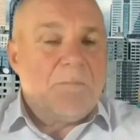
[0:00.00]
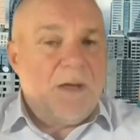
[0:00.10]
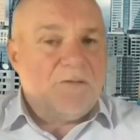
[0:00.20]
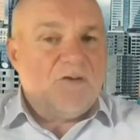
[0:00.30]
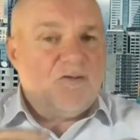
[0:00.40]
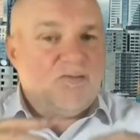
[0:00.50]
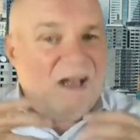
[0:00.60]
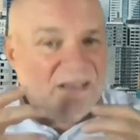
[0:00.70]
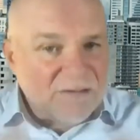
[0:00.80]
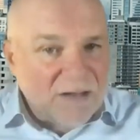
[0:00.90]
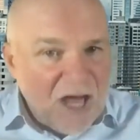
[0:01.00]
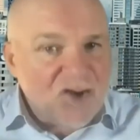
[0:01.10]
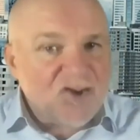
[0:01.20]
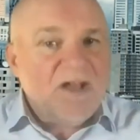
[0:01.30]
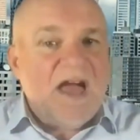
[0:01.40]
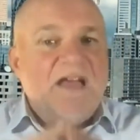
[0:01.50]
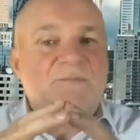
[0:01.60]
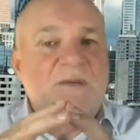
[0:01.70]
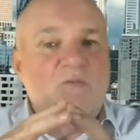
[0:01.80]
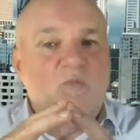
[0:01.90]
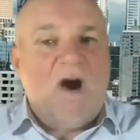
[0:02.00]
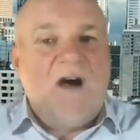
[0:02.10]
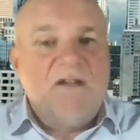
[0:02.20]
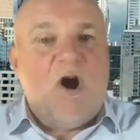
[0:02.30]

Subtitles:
But translation has been one